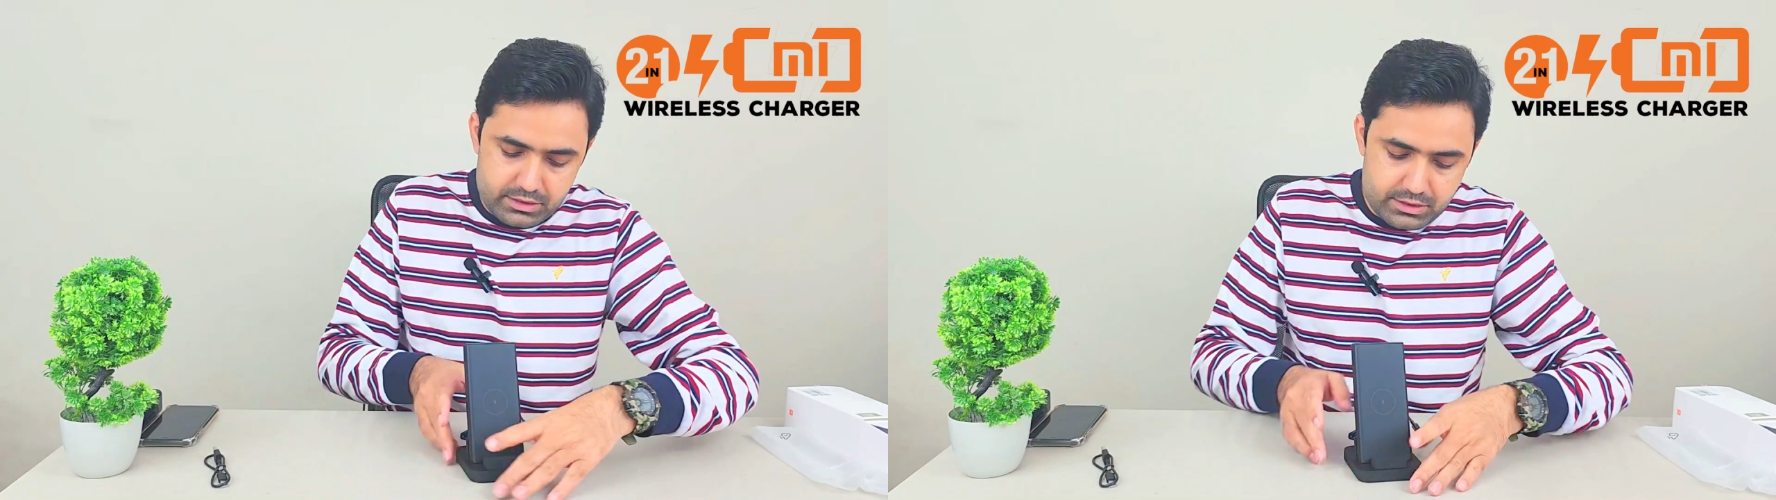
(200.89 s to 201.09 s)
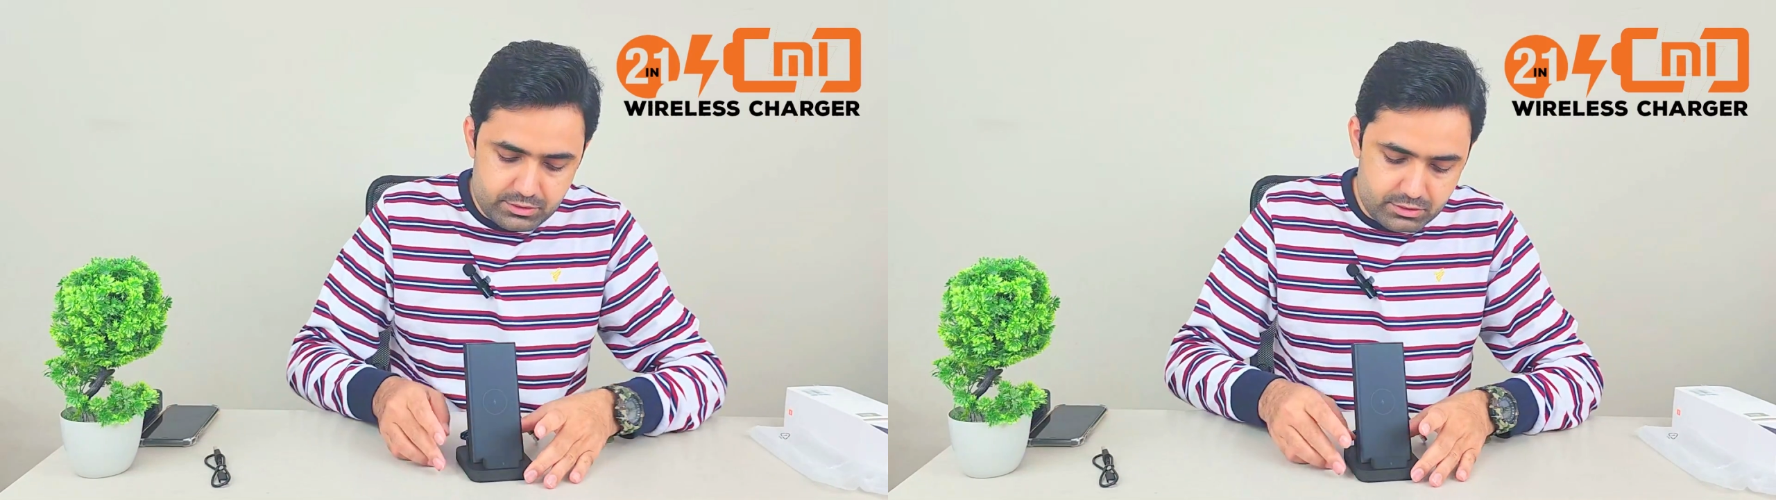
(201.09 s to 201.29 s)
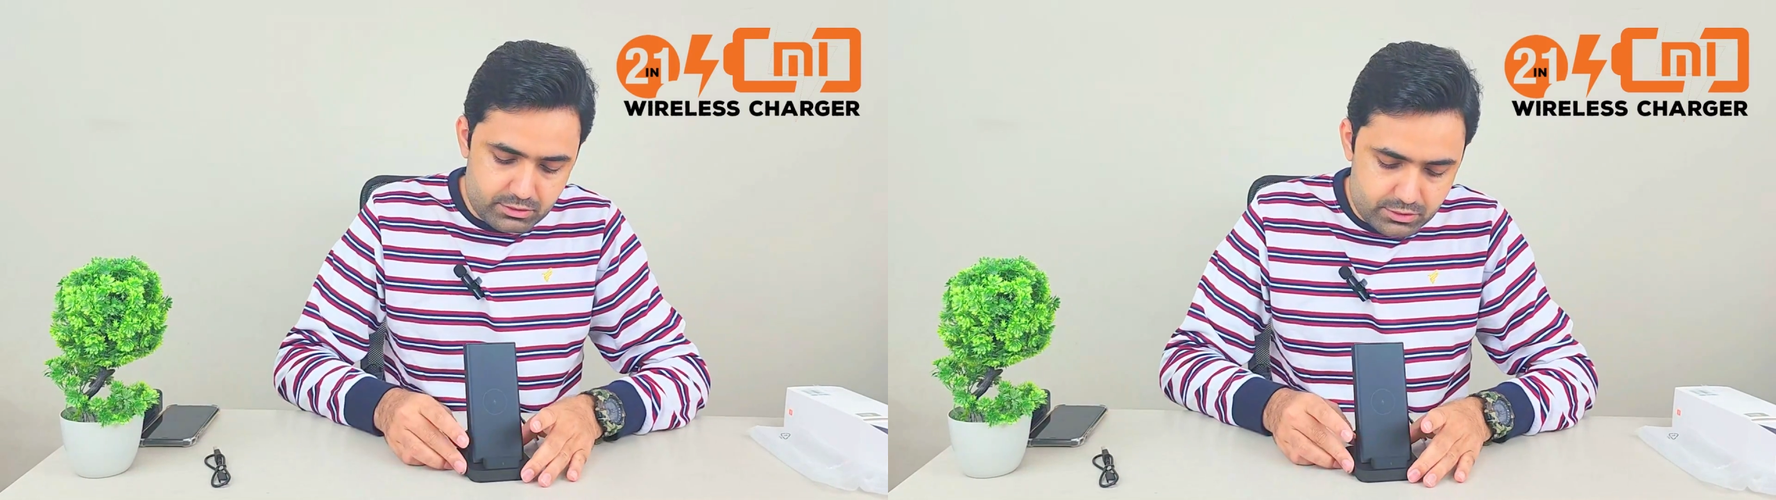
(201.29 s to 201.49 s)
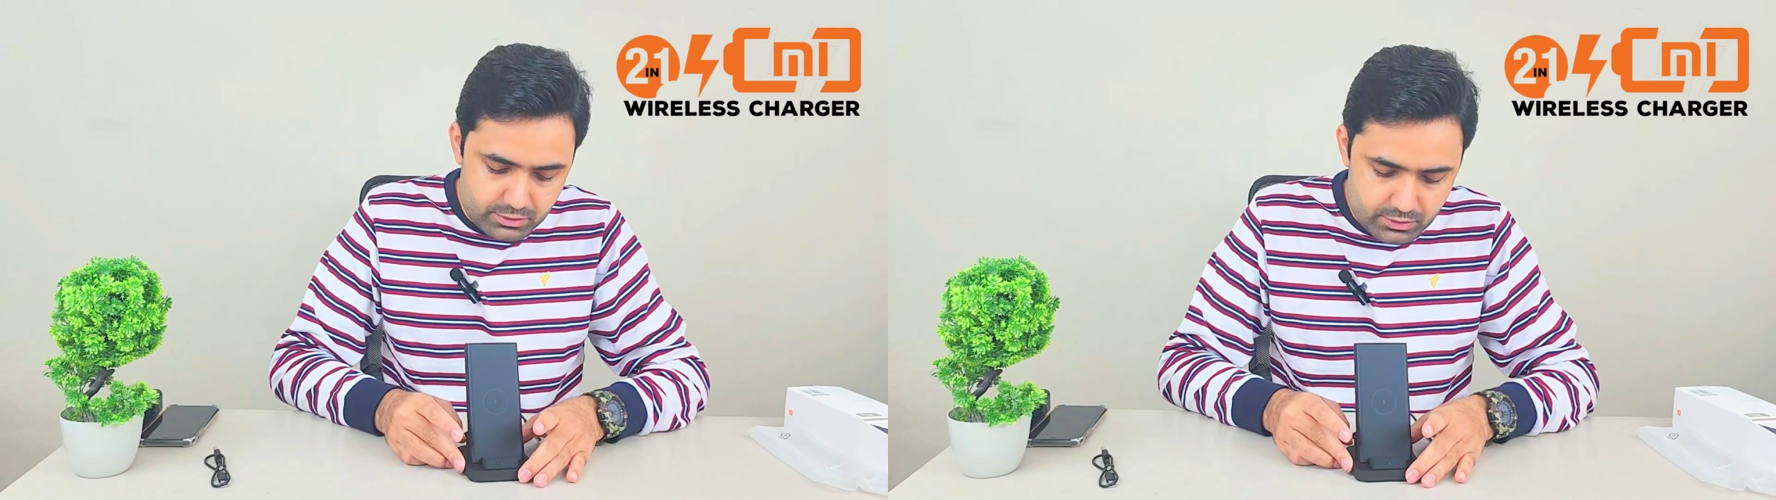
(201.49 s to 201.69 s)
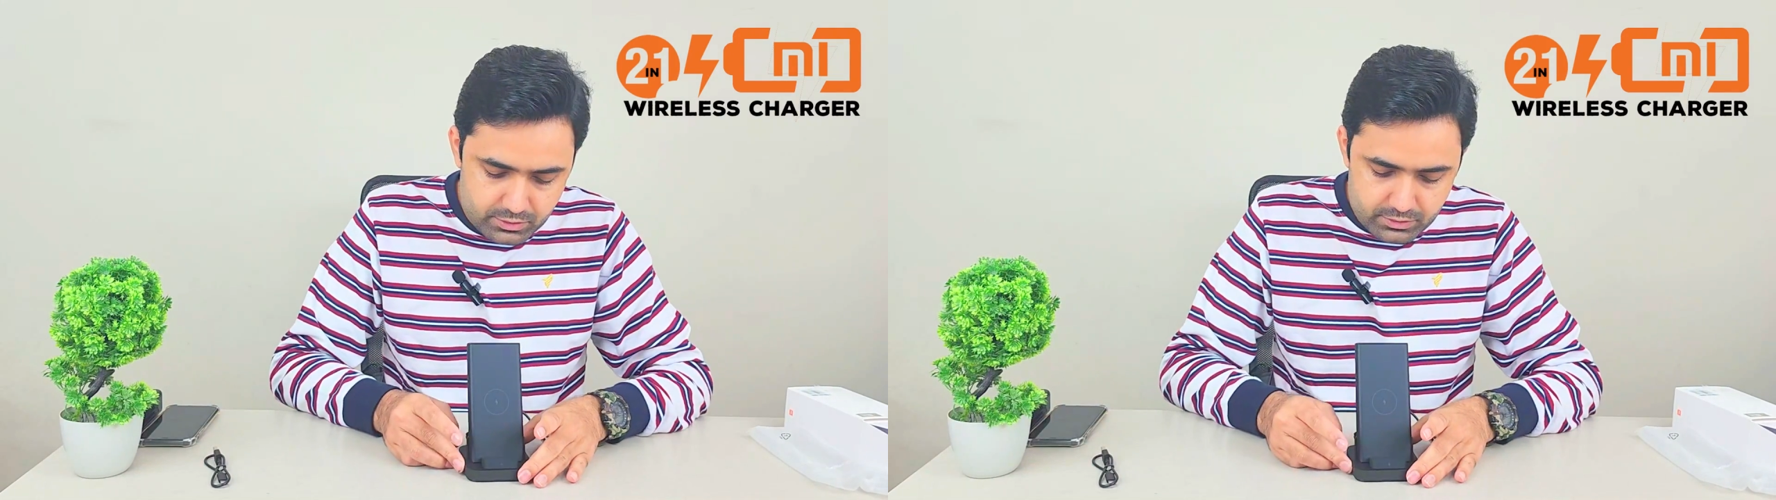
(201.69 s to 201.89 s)
and you're good
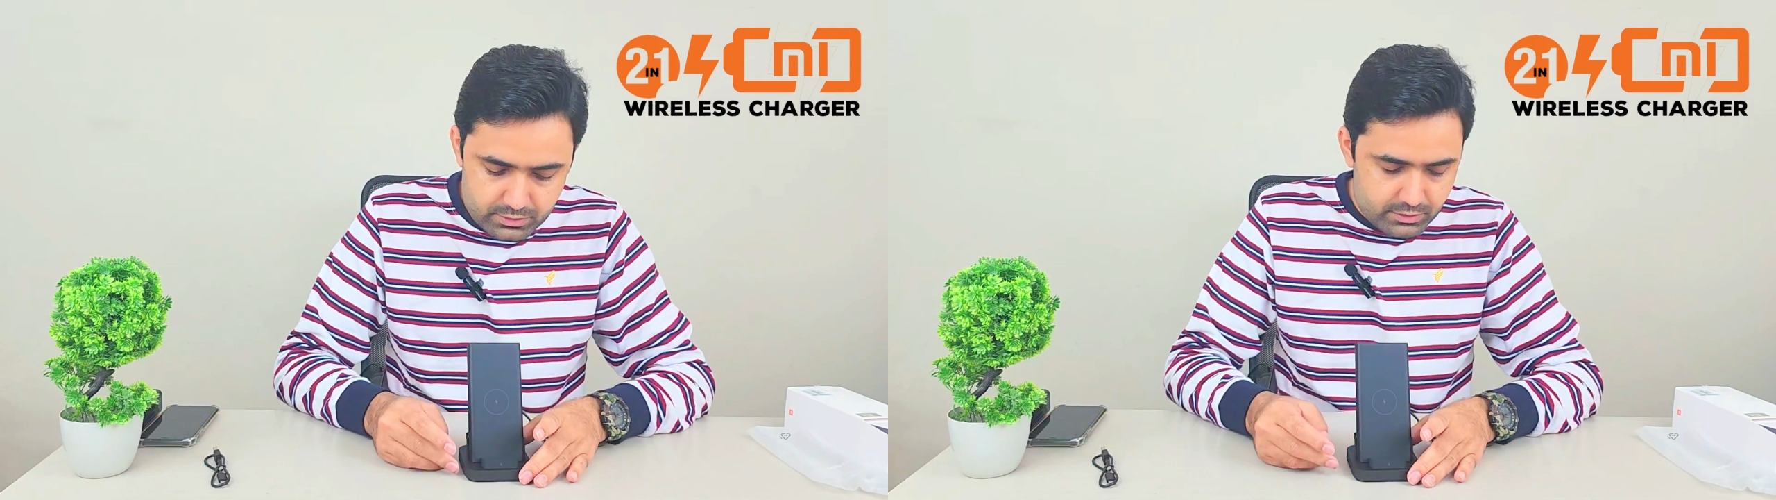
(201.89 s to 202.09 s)
to go.